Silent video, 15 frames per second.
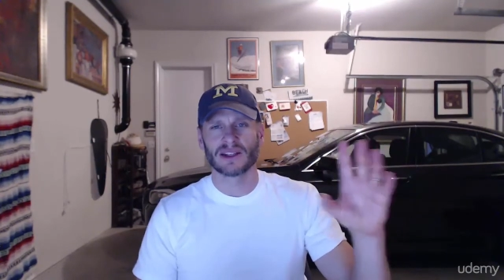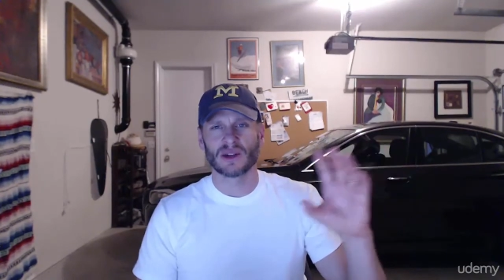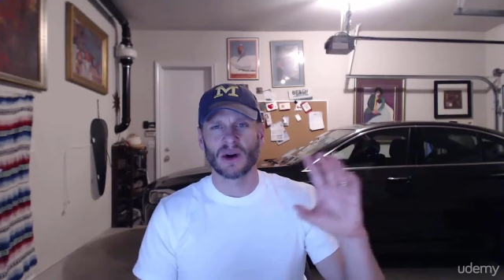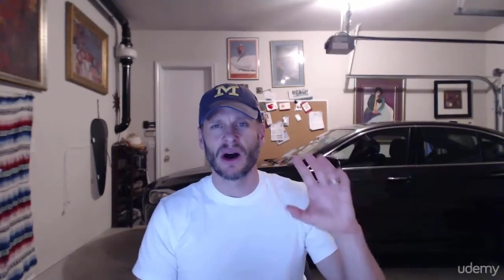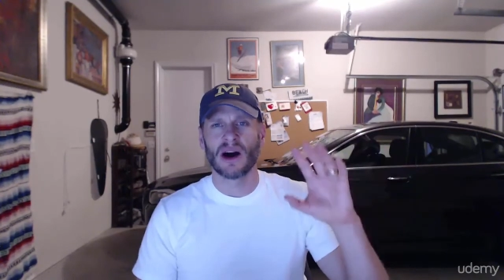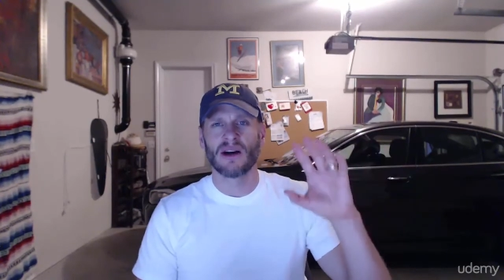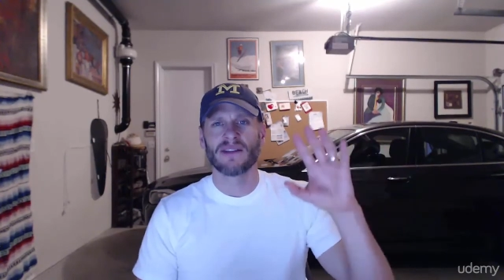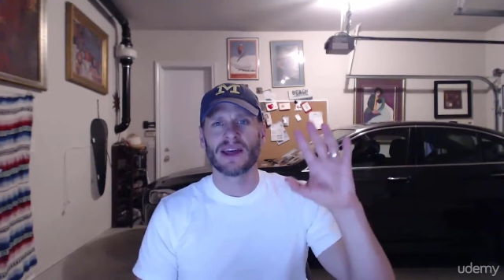So
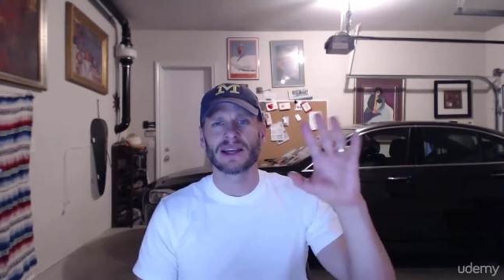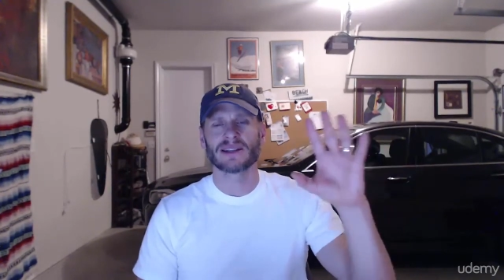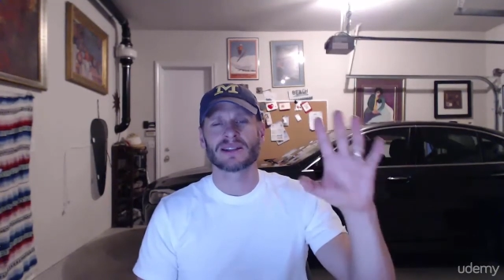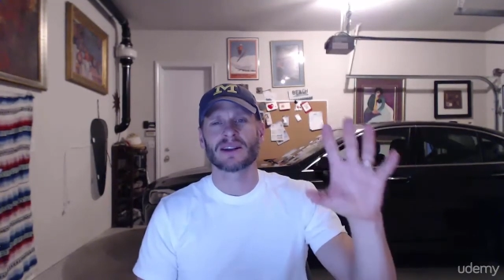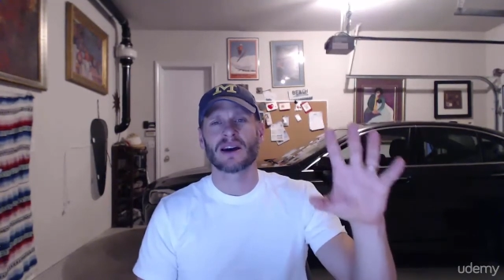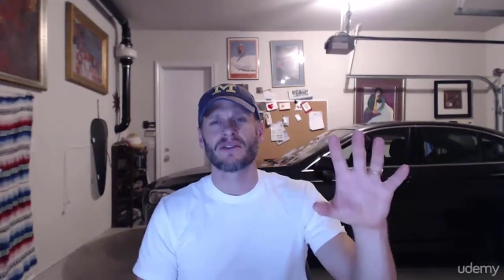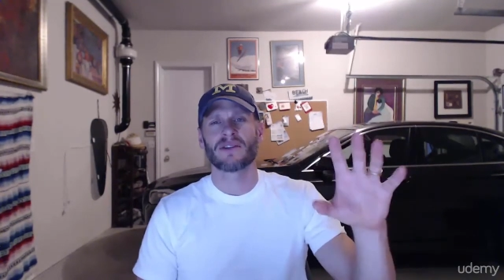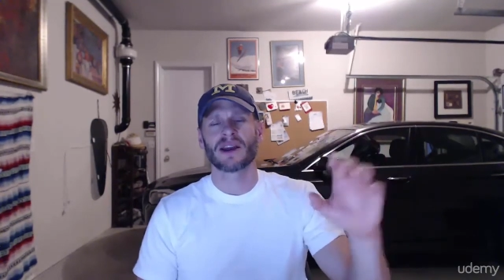all of that
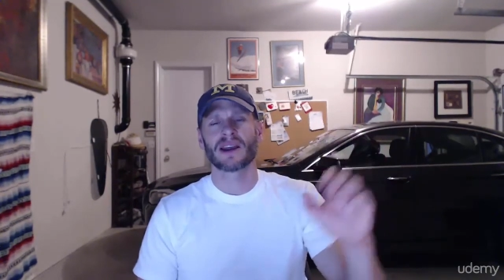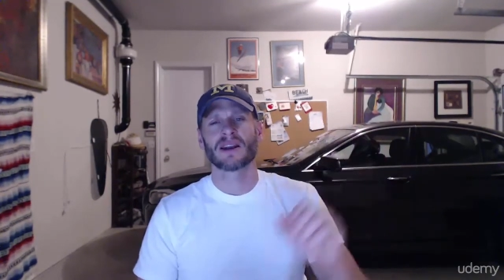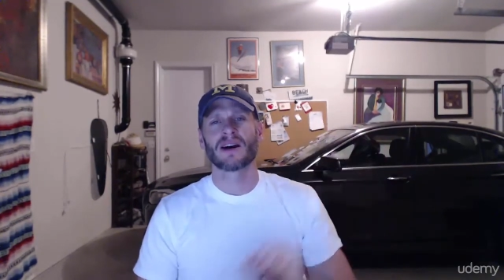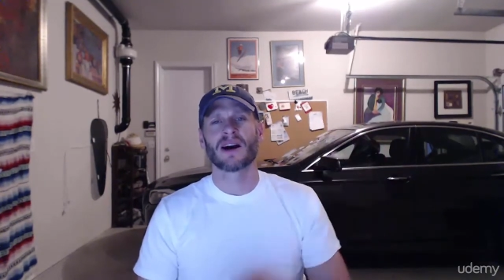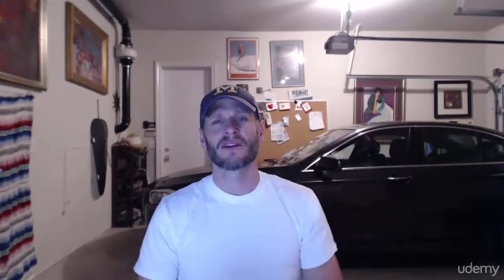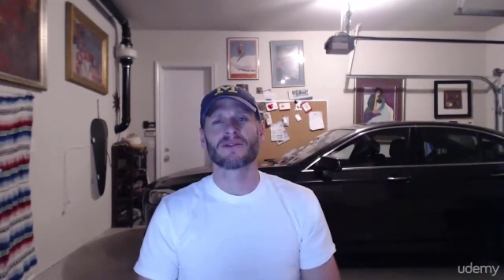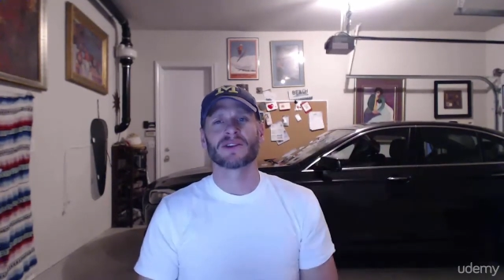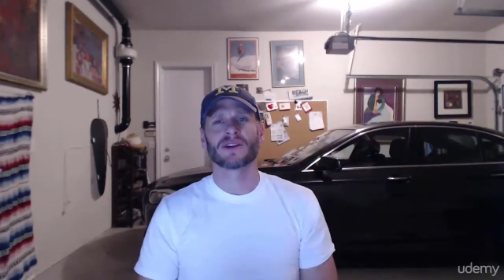stuff I can
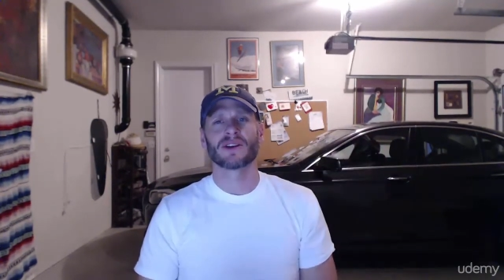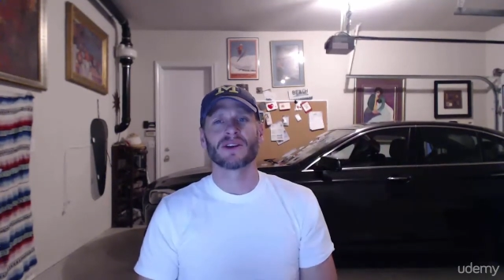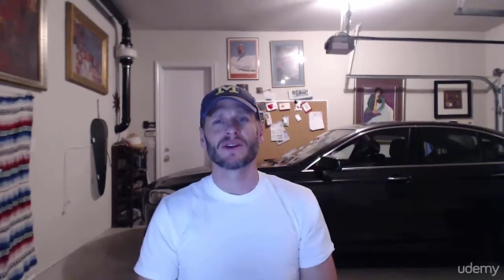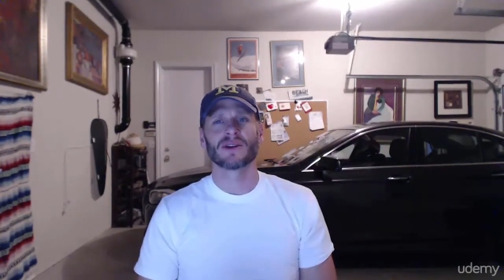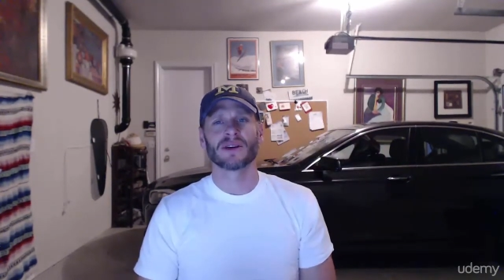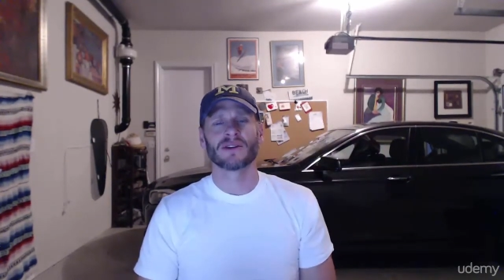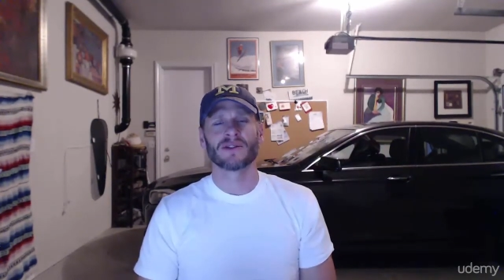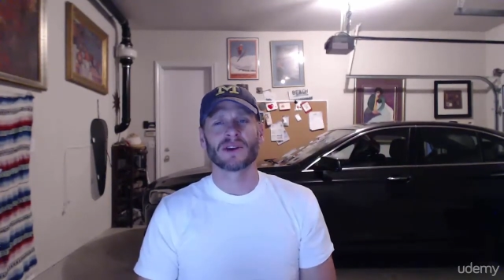offer to
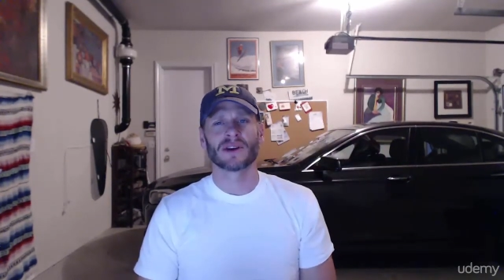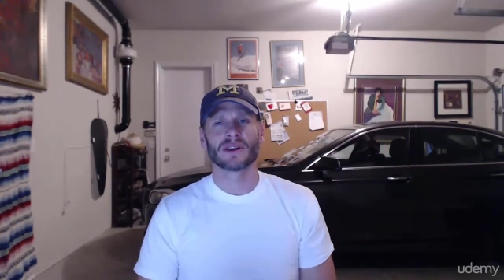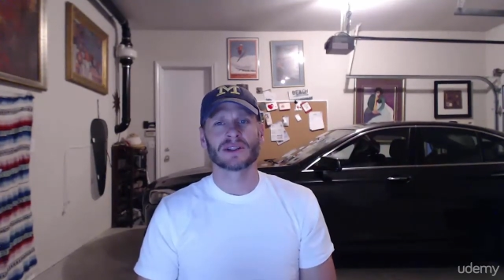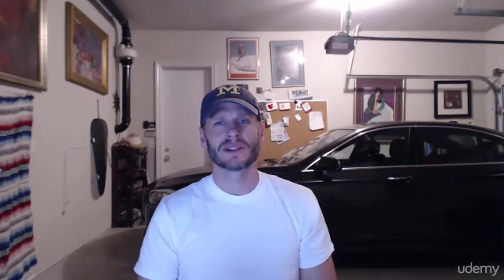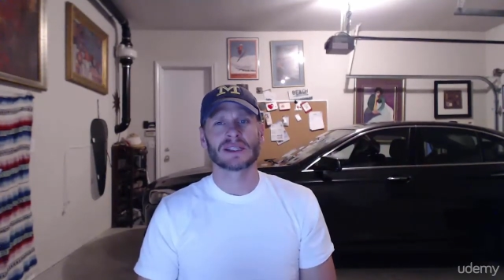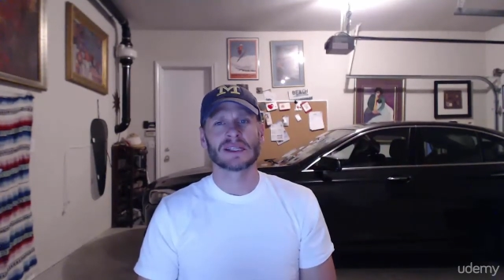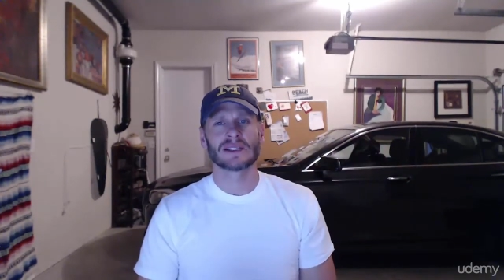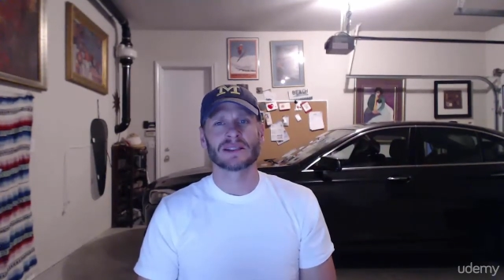you if you're a
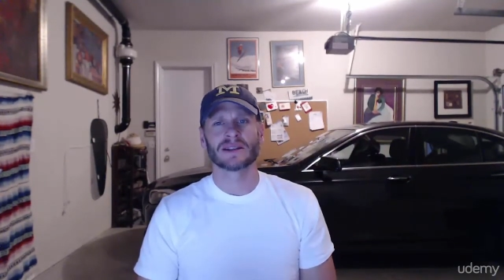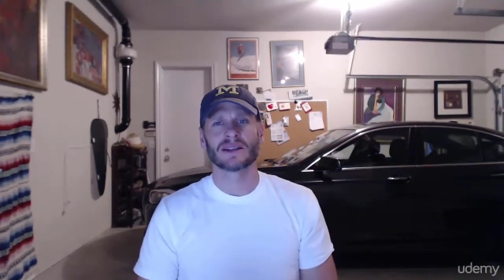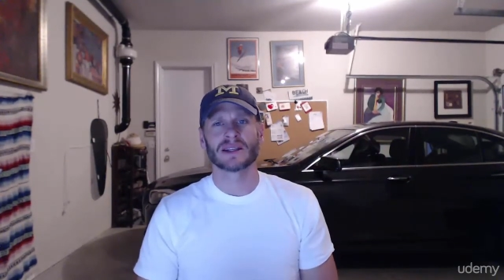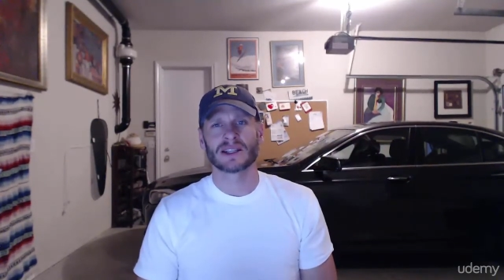seasoned,